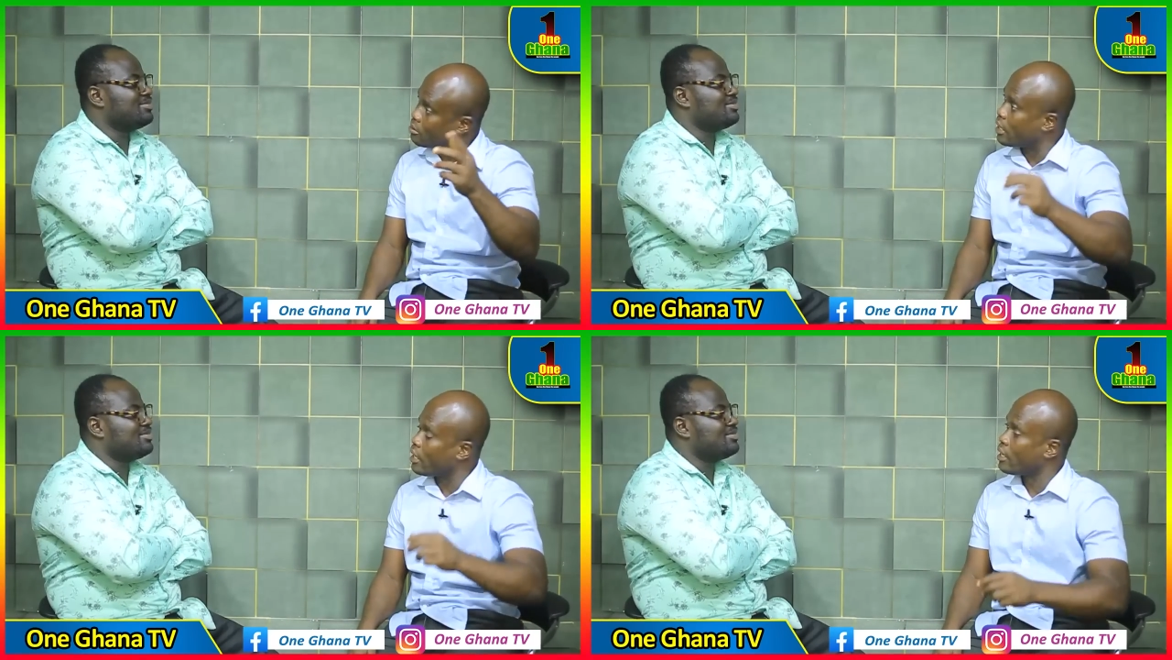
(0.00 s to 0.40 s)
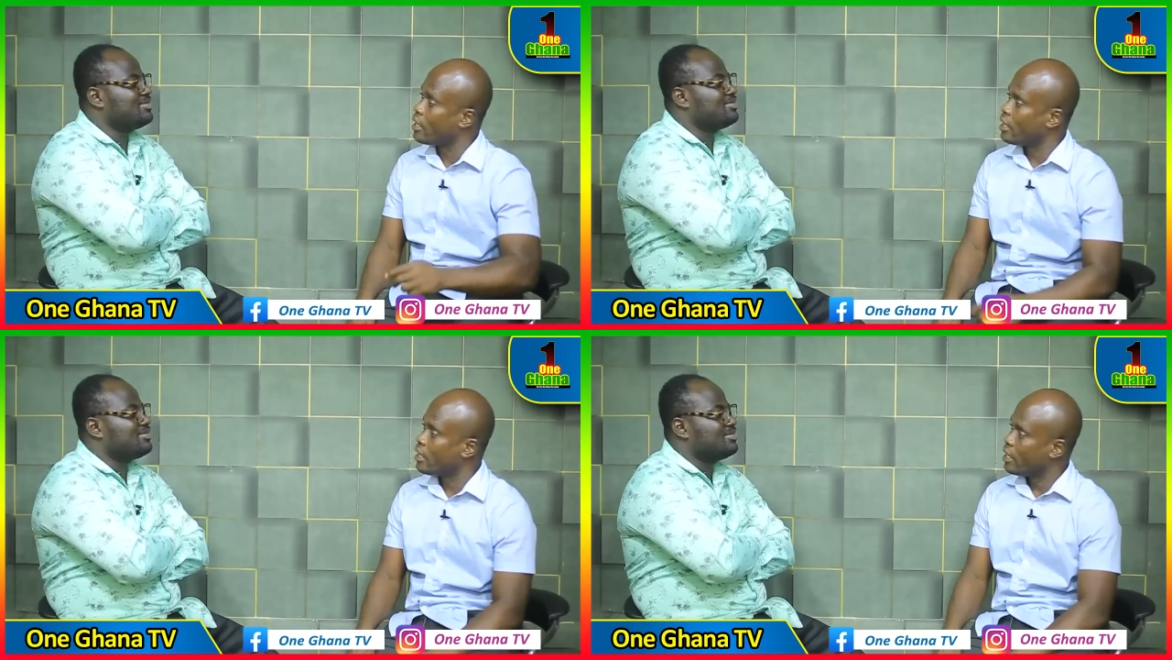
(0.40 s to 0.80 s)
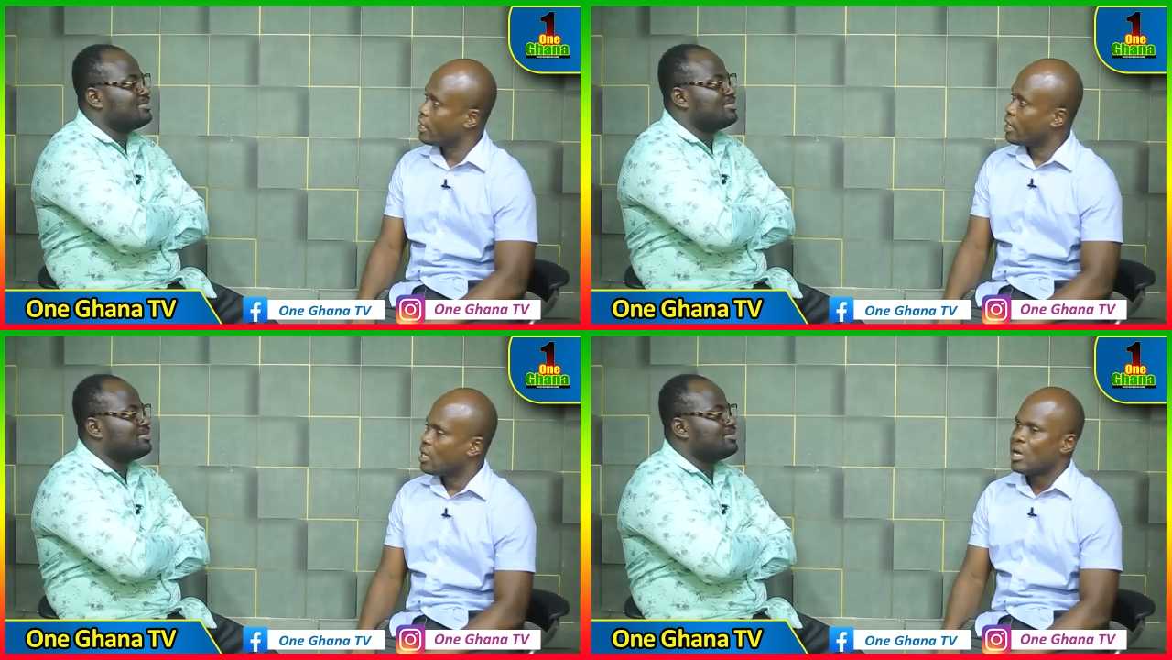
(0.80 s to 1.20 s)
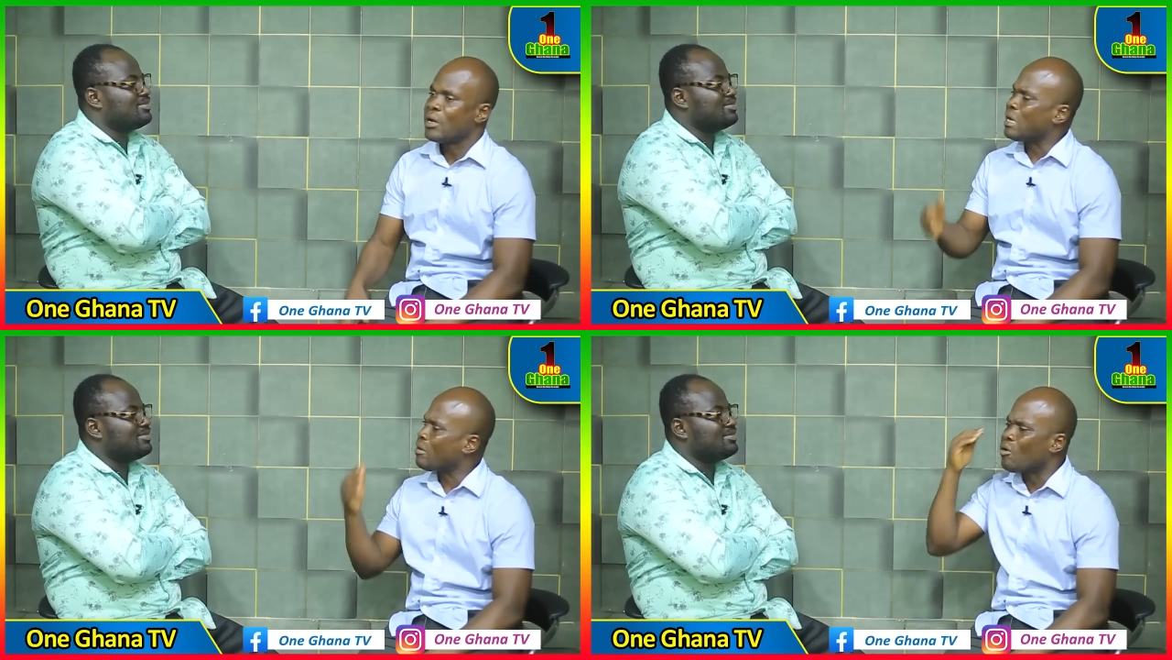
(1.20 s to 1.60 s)
Speaker 1: vida.
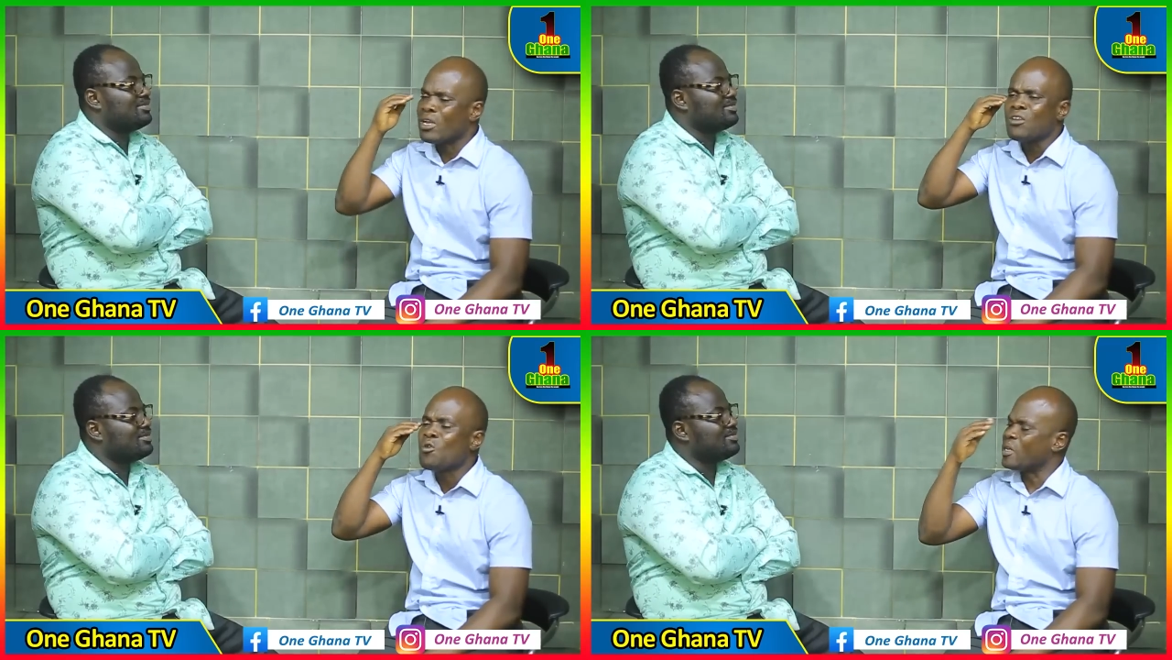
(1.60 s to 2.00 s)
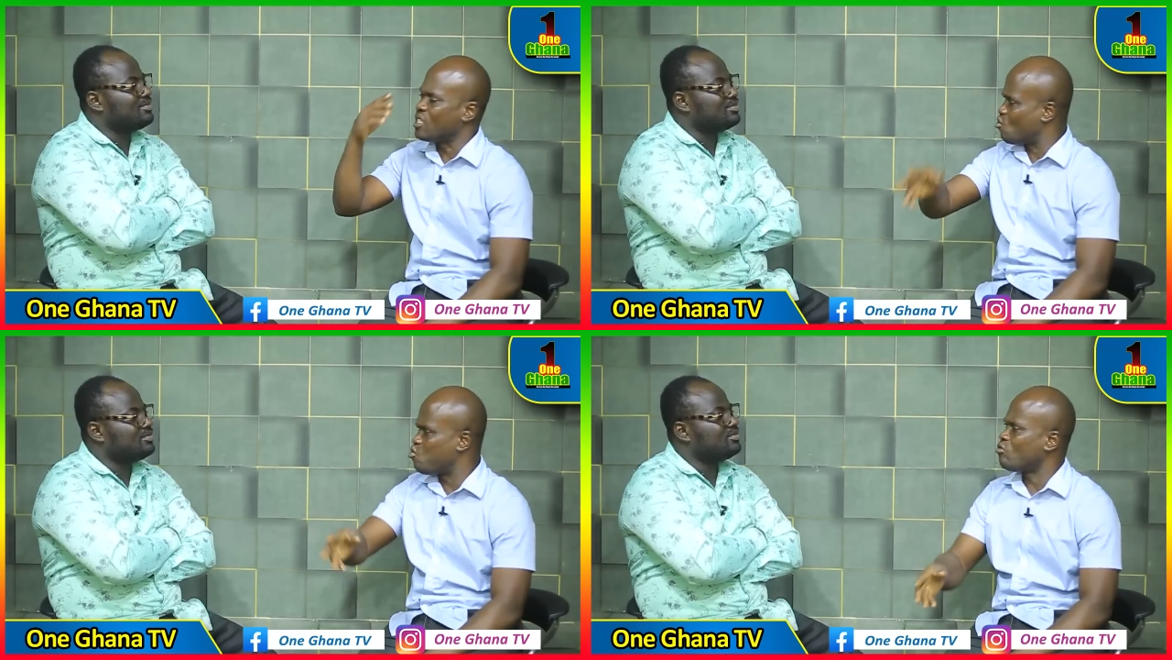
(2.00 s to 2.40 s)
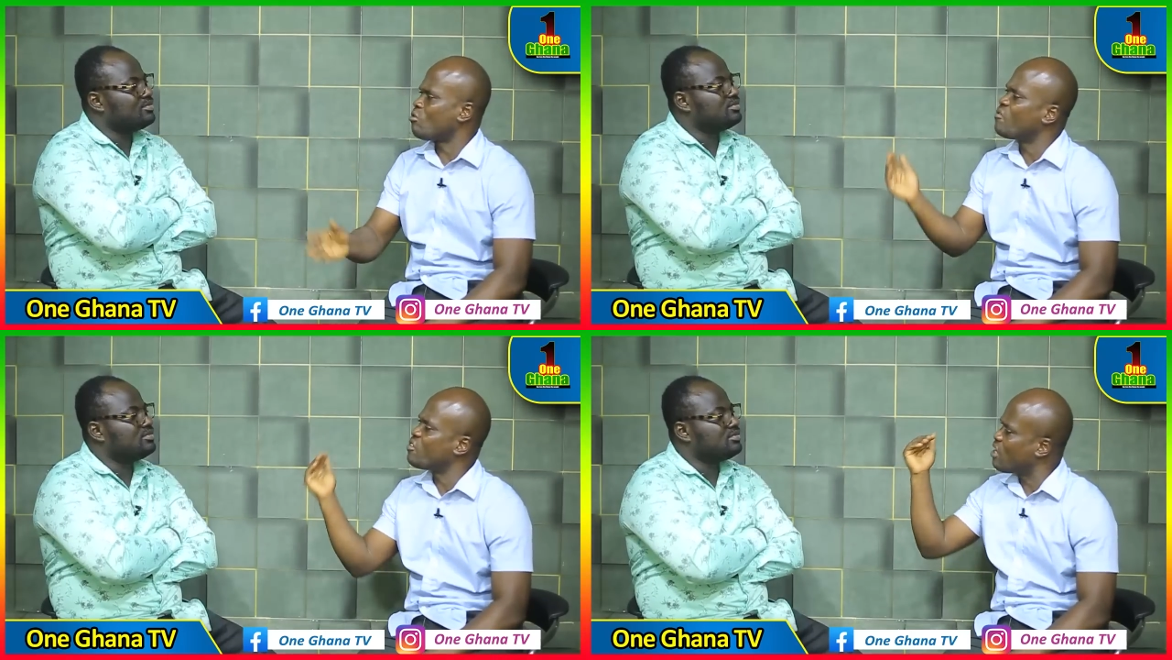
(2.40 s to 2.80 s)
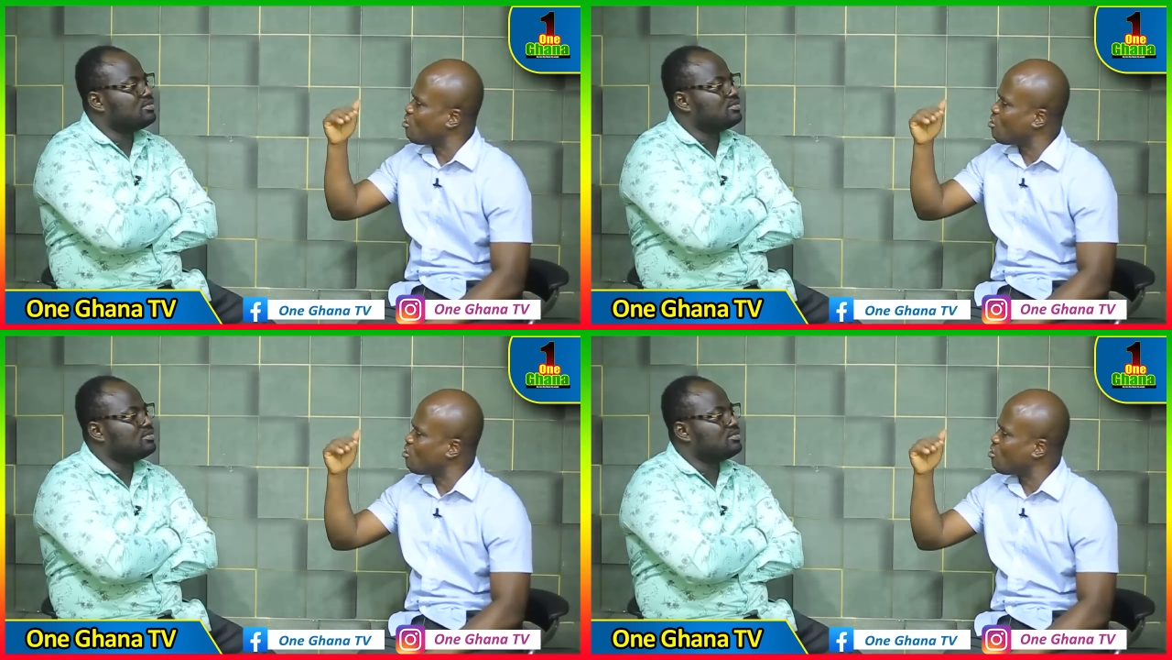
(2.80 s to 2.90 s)
Why I hope at the cool and all between you